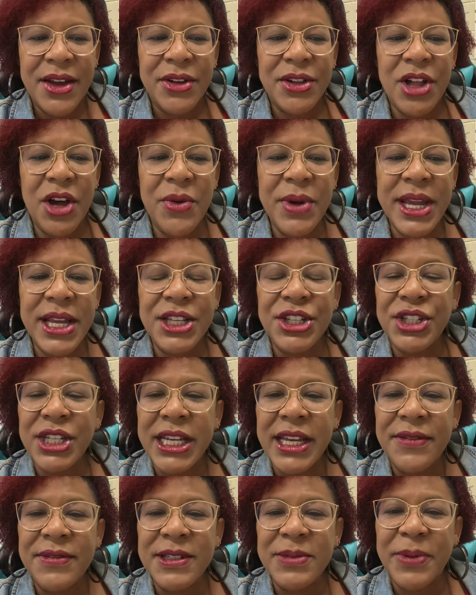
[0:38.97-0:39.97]
Chloe
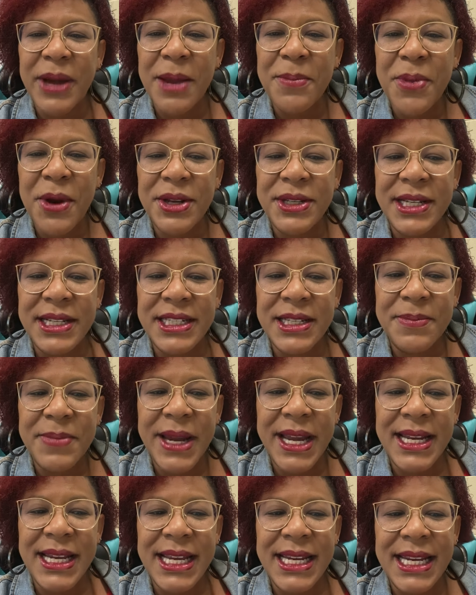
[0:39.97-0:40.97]
achieves by
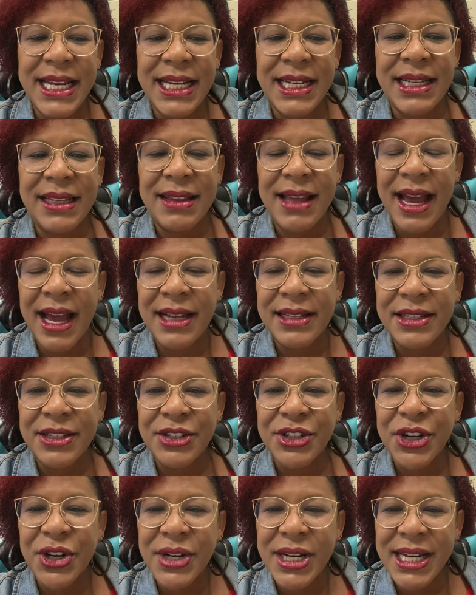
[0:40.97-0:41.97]
participating in class,
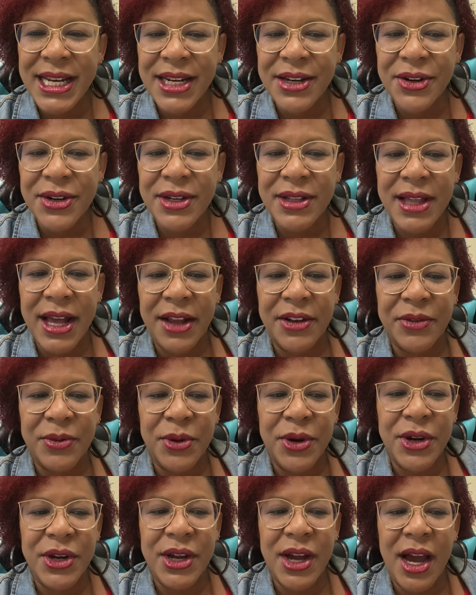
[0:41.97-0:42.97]
turning in her
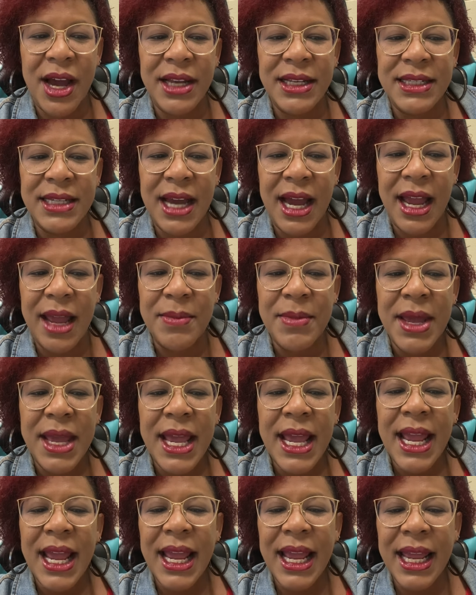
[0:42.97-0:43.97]
classwork on time,
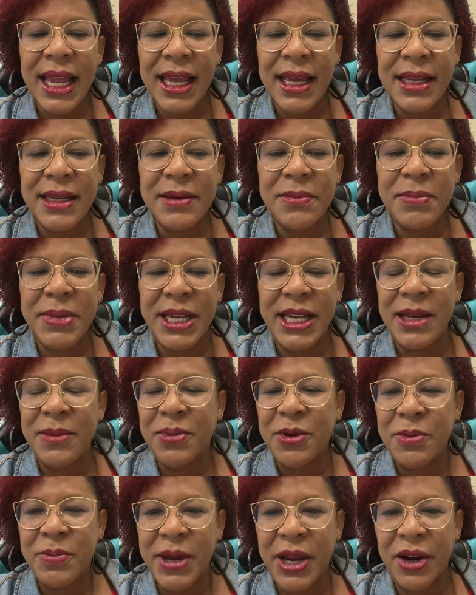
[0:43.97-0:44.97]
and being
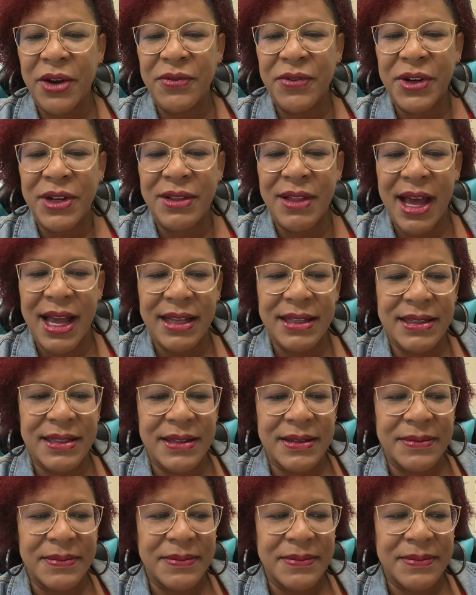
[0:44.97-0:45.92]
prepared for class.